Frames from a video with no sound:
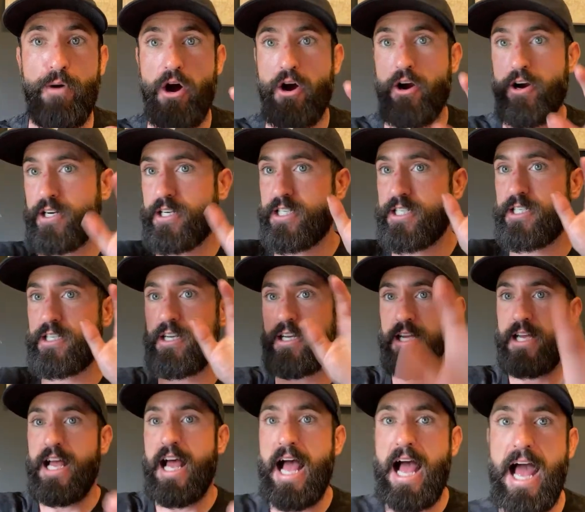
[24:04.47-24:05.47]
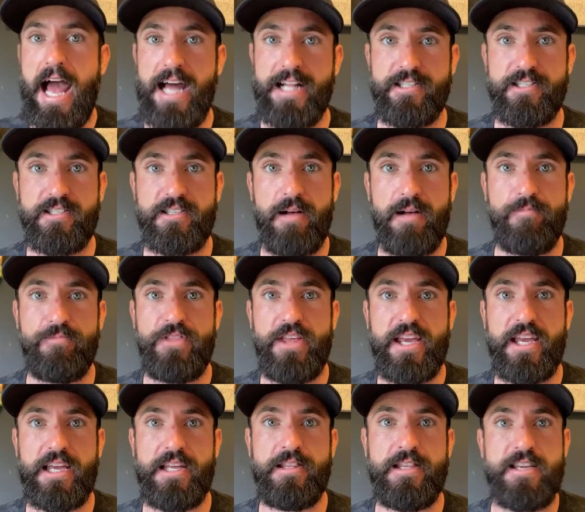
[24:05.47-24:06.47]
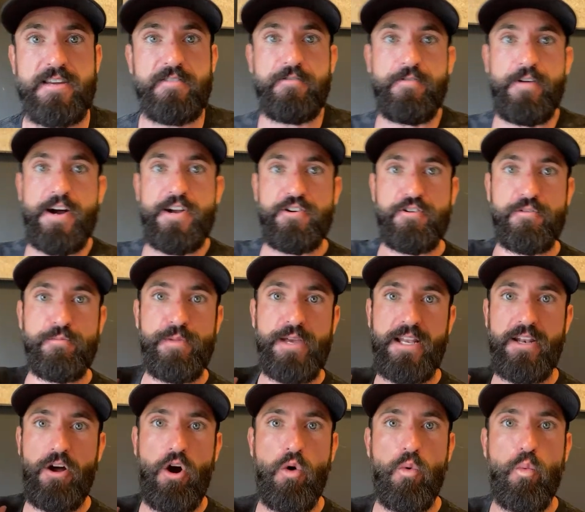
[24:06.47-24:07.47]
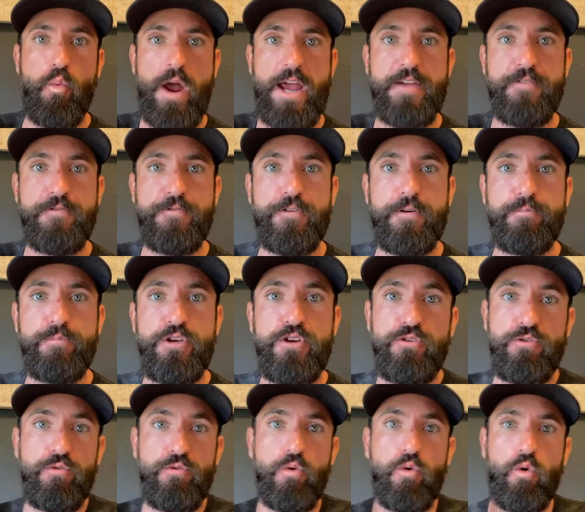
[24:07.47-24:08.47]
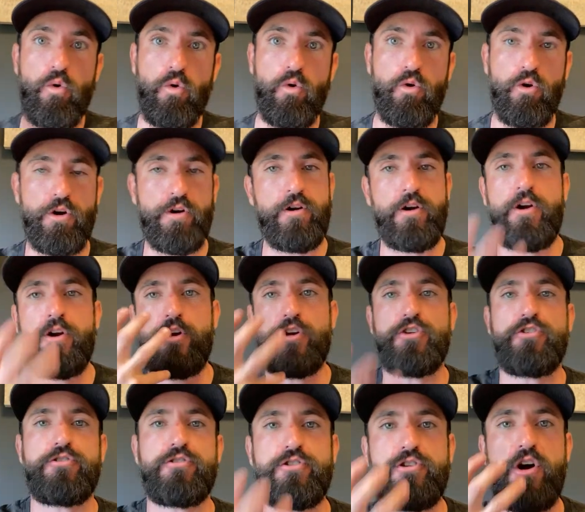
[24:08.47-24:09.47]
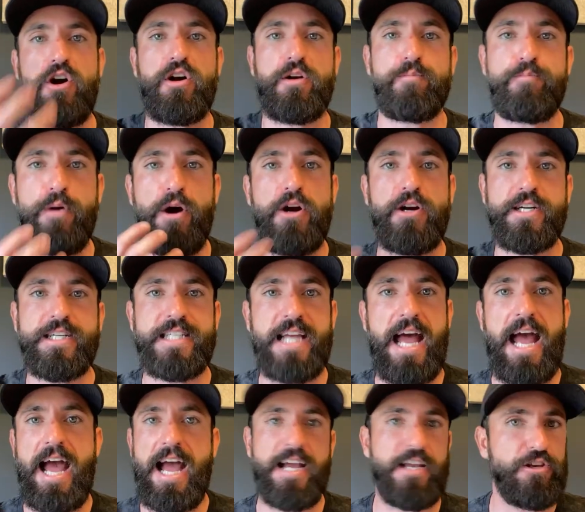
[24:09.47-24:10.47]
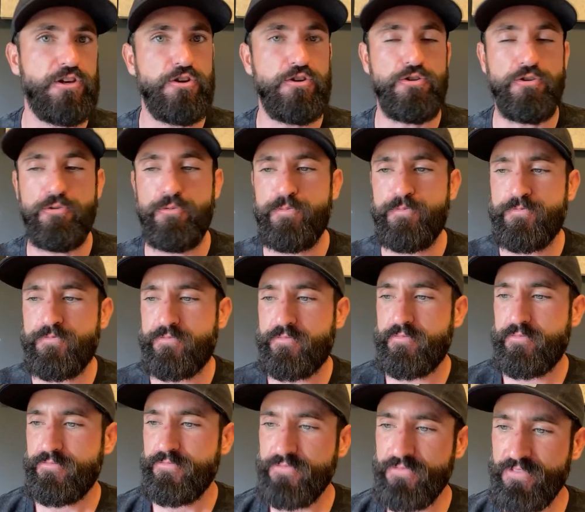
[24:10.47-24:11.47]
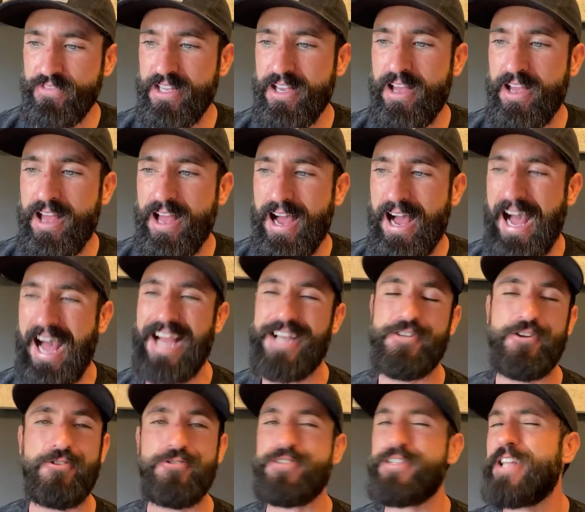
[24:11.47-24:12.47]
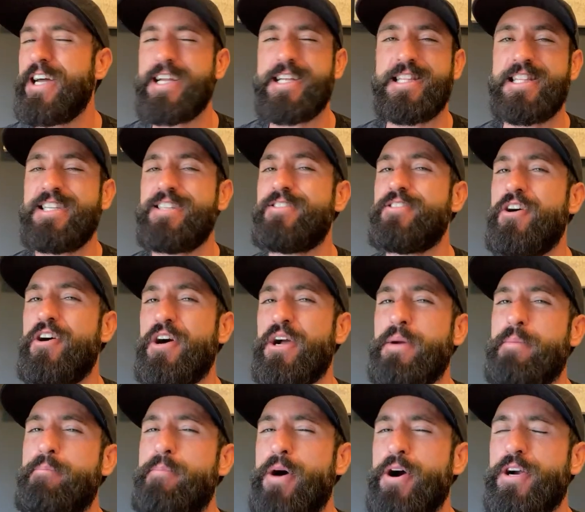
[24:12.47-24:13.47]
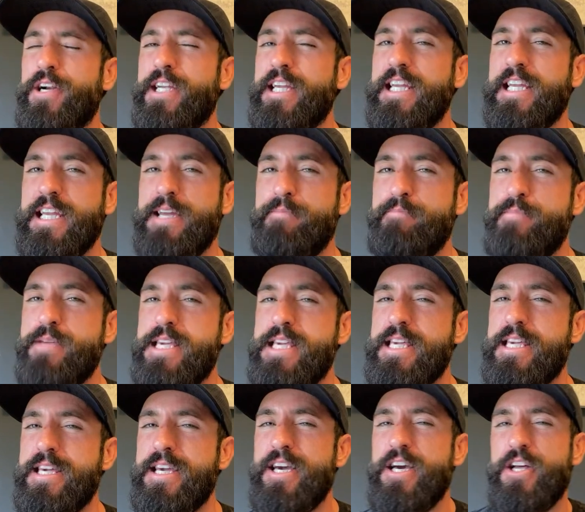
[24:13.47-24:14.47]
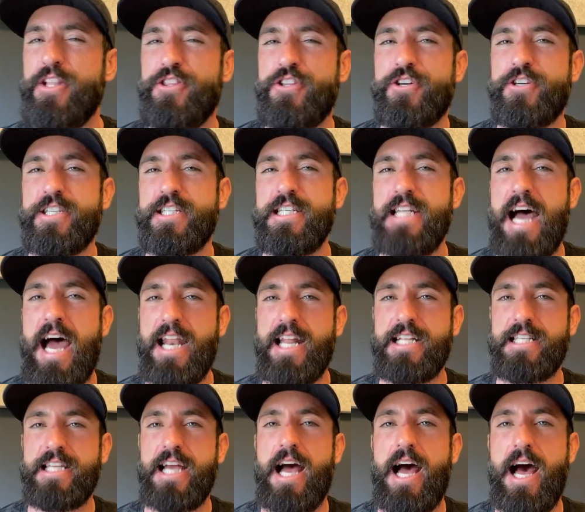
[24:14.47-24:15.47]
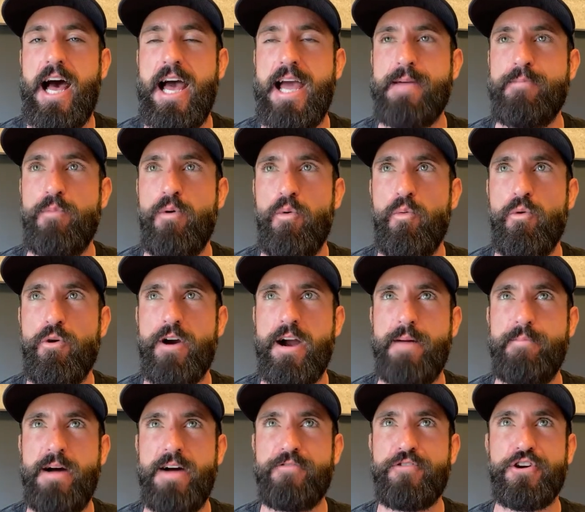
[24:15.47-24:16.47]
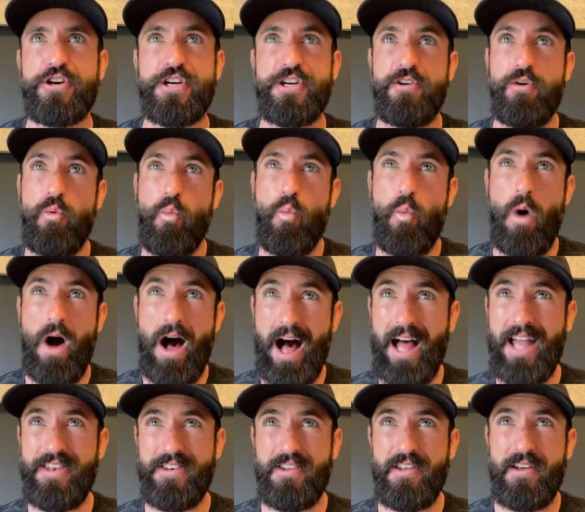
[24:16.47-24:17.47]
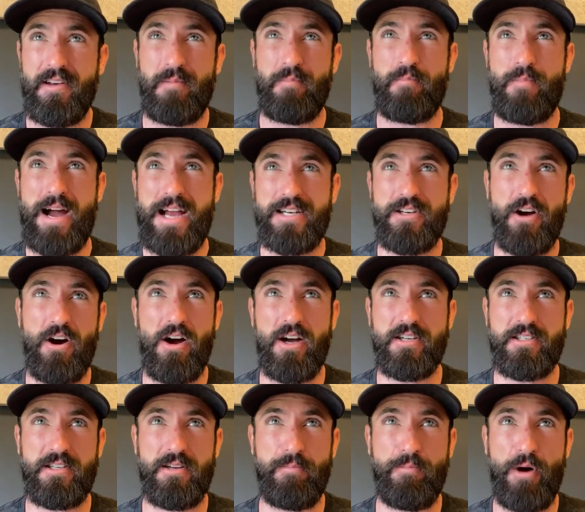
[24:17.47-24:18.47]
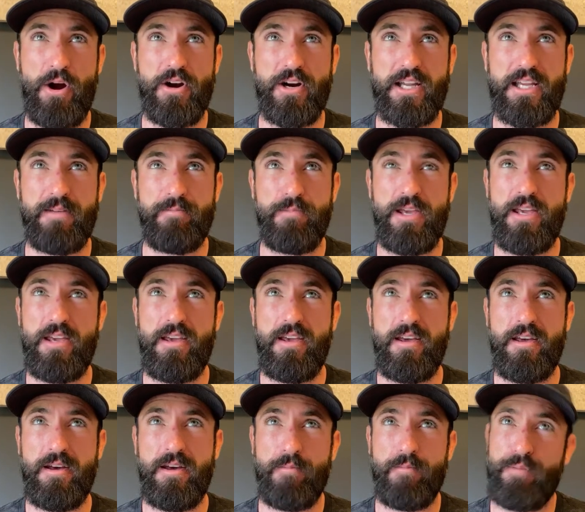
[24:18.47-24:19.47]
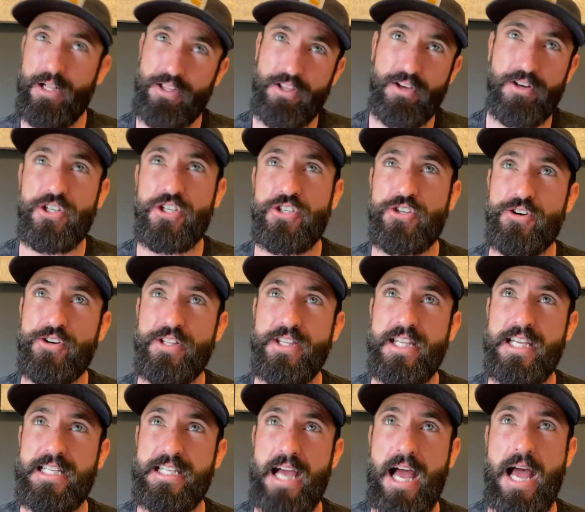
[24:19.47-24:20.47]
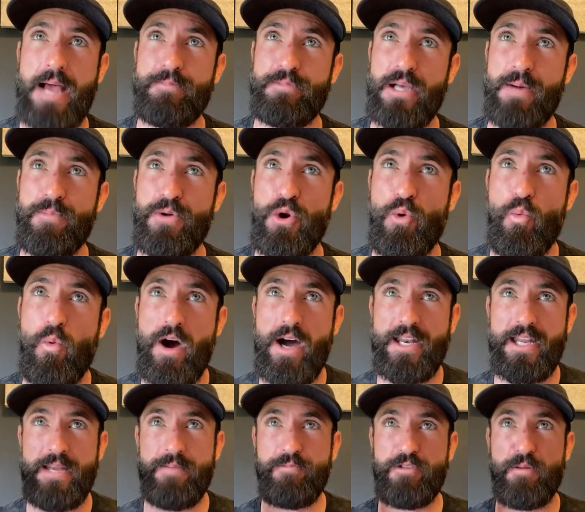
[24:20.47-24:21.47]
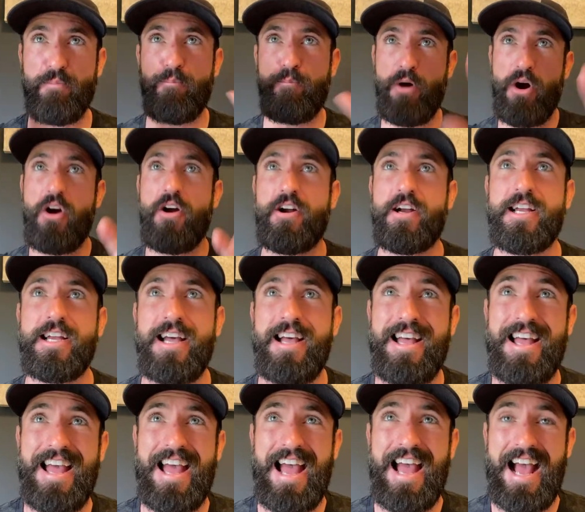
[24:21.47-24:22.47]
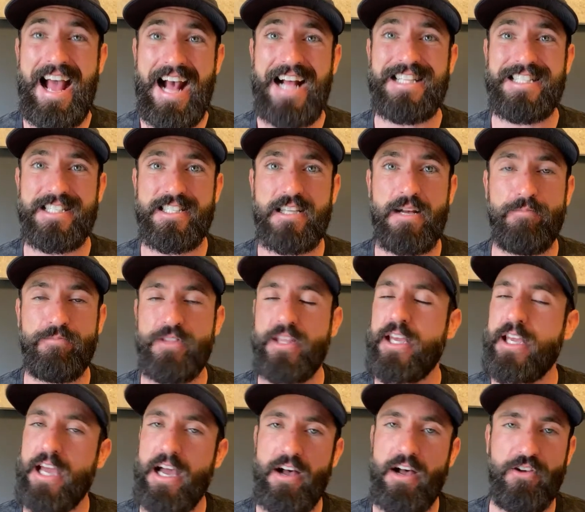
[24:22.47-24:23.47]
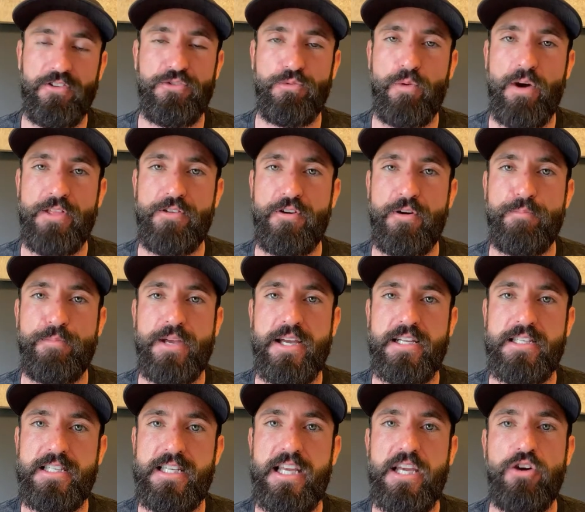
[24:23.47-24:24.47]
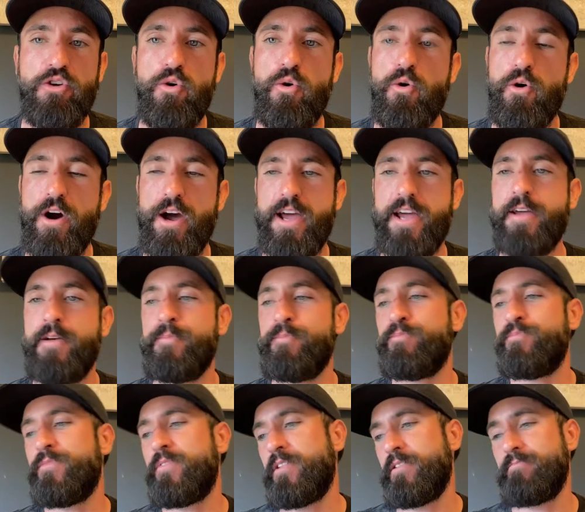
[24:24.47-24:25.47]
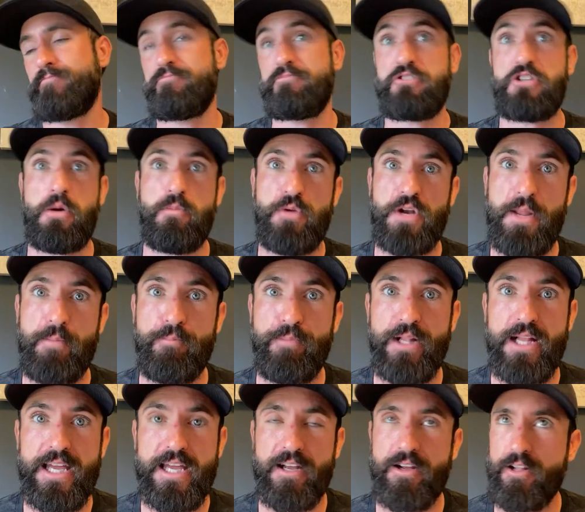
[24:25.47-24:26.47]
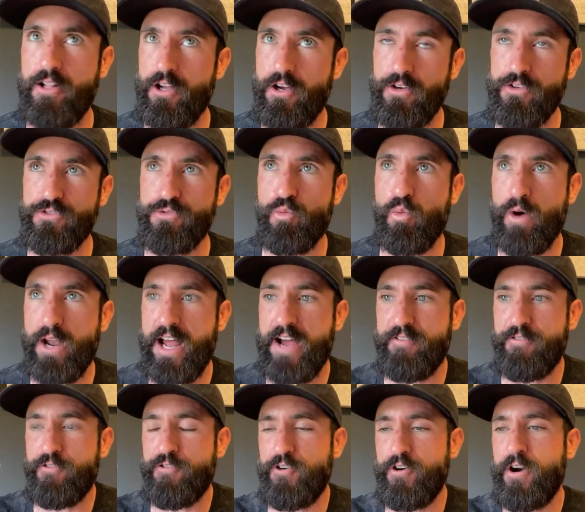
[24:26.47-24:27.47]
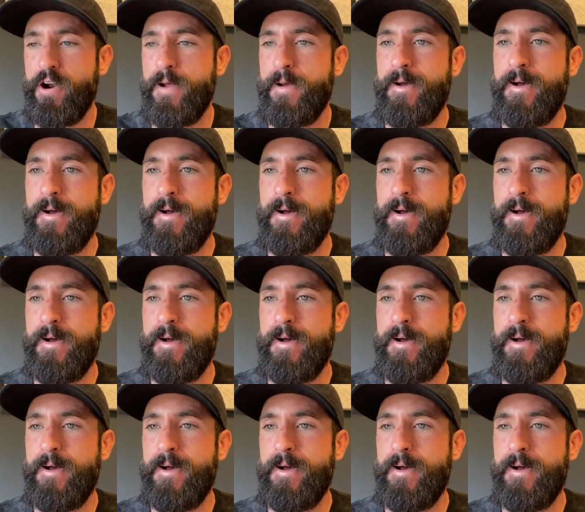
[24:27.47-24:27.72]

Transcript: barks at something in the environment away from you, or your dog barks at you. I don't like the dog barking at me. There's not a time where I'm ever going to want my dog to bark at me, but there's certainly times I'm going to want him to bark at something else, whether it be a decoy, someone in plain clothes, whatever.